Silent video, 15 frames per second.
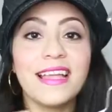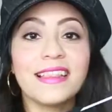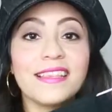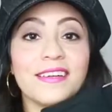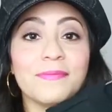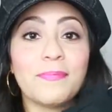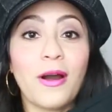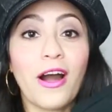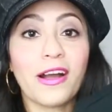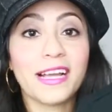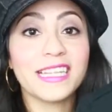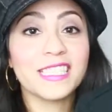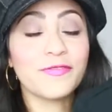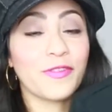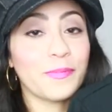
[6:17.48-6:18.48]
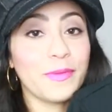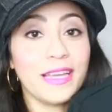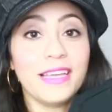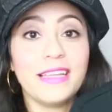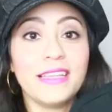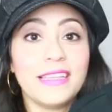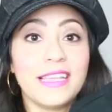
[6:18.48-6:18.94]
the pockets for
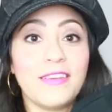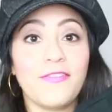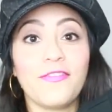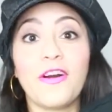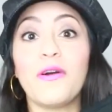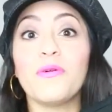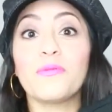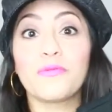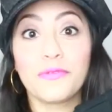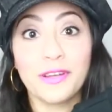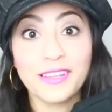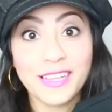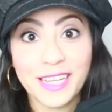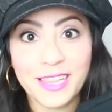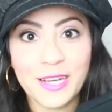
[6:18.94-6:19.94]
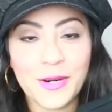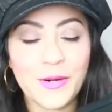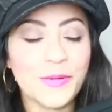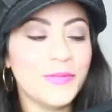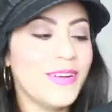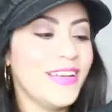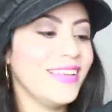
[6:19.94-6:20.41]
me, they felt really
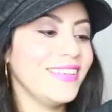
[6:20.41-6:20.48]
low.